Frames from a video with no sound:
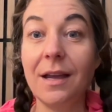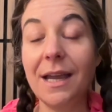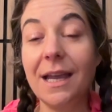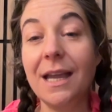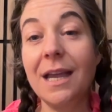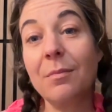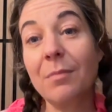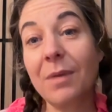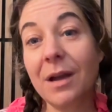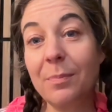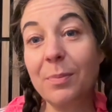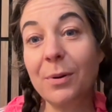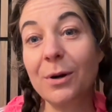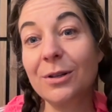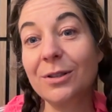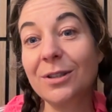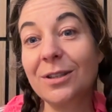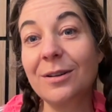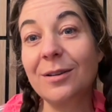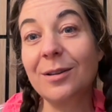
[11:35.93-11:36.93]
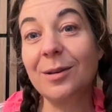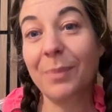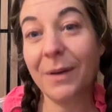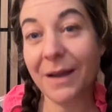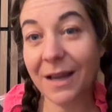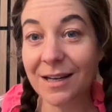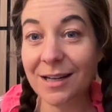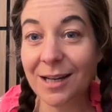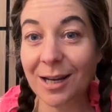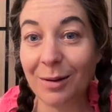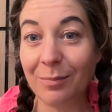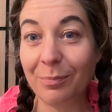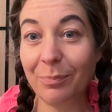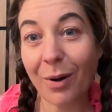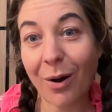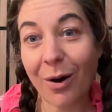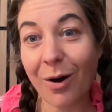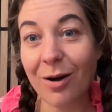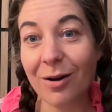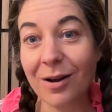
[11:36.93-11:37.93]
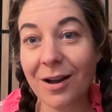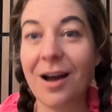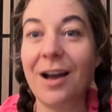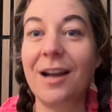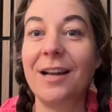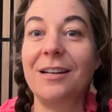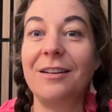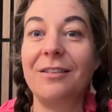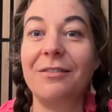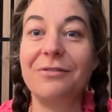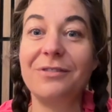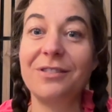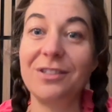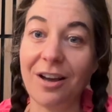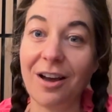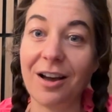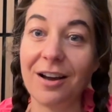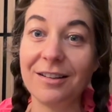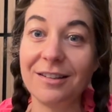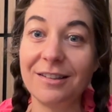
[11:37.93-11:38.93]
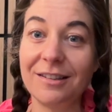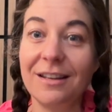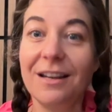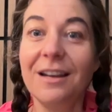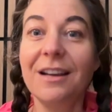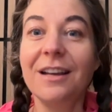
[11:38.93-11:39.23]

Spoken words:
In my personal opinion, Paul kind of sucks.